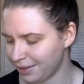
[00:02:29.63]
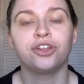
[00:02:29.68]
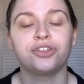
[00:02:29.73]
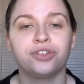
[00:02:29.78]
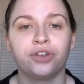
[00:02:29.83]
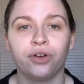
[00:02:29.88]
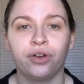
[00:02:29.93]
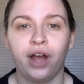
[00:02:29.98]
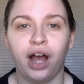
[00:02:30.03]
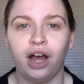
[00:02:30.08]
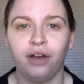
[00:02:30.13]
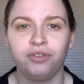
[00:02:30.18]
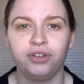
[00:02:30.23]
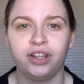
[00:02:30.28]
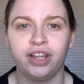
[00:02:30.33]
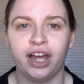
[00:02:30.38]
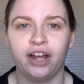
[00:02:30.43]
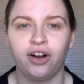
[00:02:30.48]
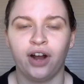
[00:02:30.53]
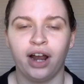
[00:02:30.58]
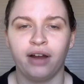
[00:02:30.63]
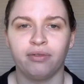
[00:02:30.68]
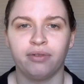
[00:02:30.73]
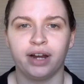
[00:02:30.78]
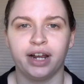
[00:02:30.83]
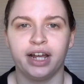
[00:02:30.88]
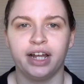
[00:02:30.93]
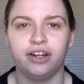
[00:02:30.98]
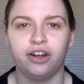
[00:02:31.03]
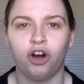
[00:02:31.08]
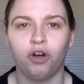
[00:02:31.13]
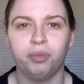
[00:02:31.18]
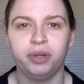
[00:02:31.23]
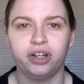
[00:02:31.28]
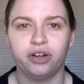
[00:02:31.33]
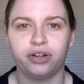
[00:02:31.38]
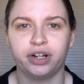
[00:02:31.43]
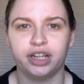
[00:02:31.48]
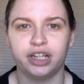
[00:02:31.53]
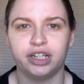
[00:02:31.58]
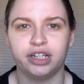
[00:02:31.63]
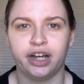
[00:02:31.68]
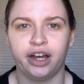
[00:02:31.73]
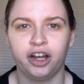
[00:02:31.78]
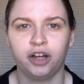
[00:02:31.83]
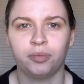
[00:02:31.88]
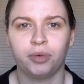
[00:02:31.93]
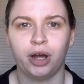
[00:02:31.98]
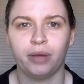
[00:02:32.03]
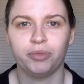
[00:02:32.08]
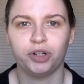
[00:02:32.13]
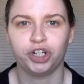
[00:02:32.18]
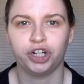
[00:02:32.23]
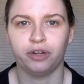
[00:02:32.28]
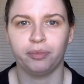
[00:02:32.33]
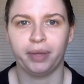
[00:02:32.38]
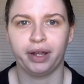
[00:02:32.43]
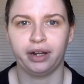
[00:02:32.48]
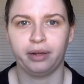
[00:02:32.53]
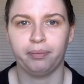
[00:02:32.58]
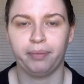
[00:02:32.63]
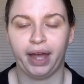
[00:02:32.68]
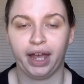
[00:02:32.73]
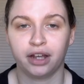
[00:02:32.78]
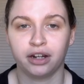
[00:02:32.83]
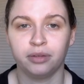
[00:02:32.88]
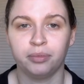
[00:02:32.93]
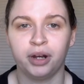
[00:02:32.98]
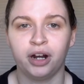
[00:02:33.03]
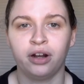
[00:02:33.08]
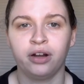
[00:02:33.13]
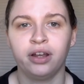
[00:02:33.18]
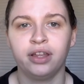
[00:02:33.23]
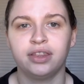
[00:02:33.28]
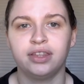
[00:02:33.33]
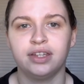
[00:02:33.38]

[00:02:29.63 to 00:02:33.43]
So after that, I read I'll Be Gone in the Dark by Michelle McNamara.